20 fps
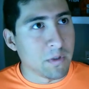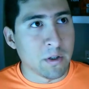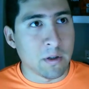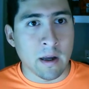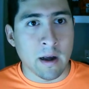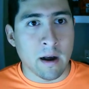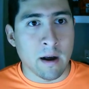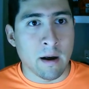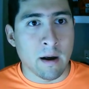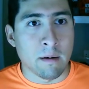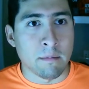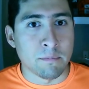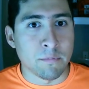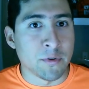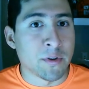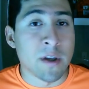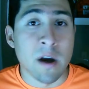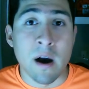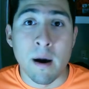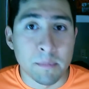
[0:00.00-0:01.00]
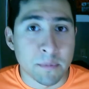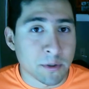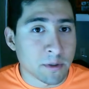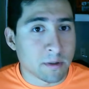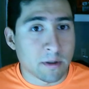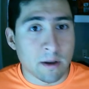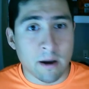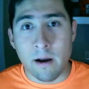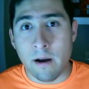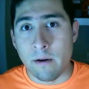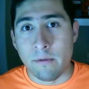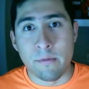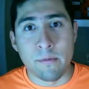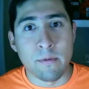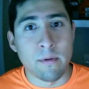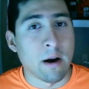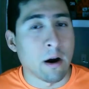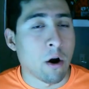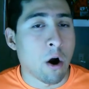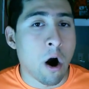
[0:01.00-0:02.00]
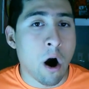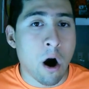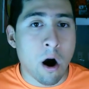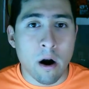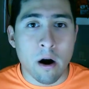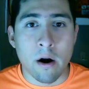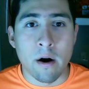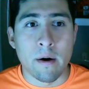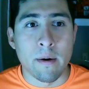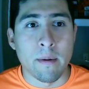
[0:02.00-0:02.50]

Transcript: um, dumb stuff a car